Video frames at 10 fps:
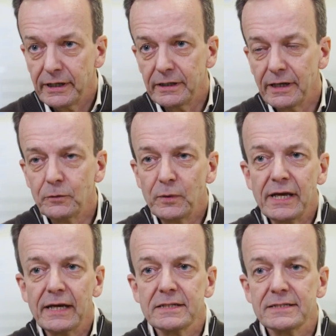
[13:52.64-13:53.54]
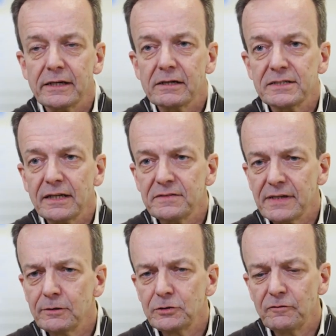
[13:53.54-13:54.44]
And we had set ourselves
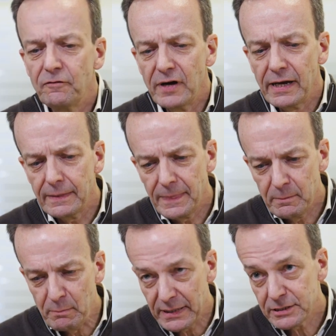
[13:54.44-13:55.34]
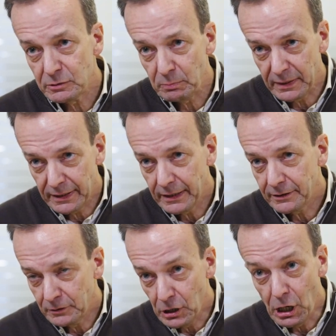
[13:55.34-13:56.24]
out to find the best
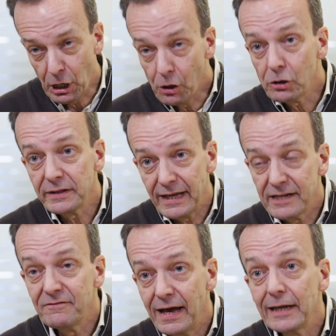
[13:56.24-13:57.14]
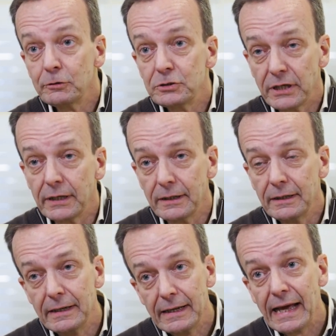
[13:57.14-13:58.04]
player along that value chain
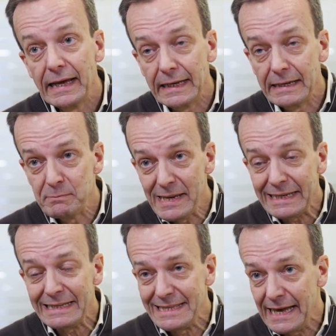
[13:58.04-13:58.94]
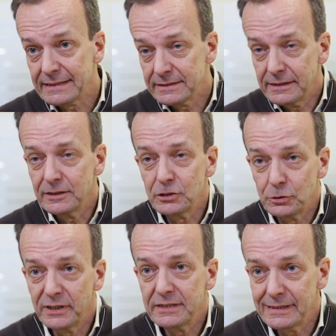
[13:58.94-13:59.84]
and make that
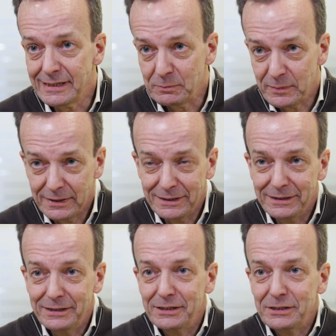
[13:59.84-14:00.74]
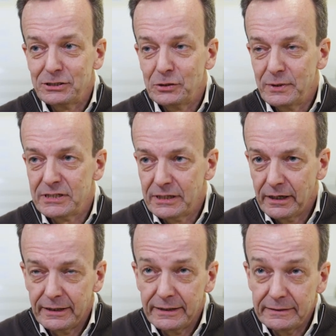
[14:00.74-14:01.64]
into a team. So we
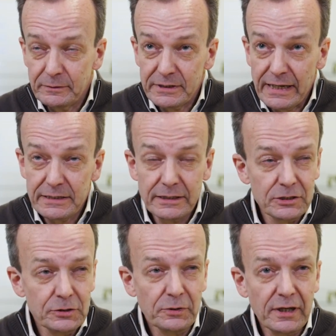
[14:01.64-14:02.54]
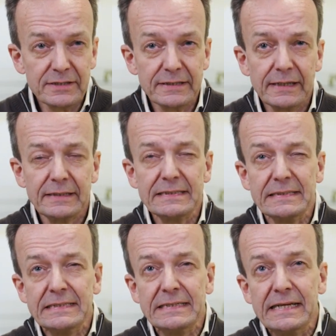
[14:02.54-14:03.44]
started, it was actually in
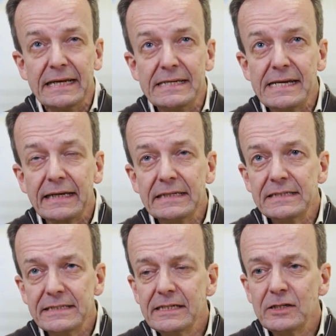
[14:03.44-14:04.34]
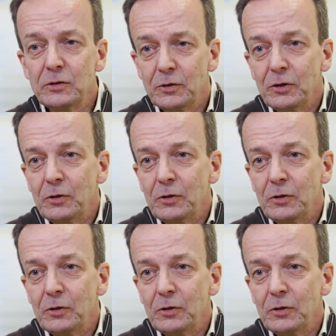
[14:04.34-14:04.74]
2019,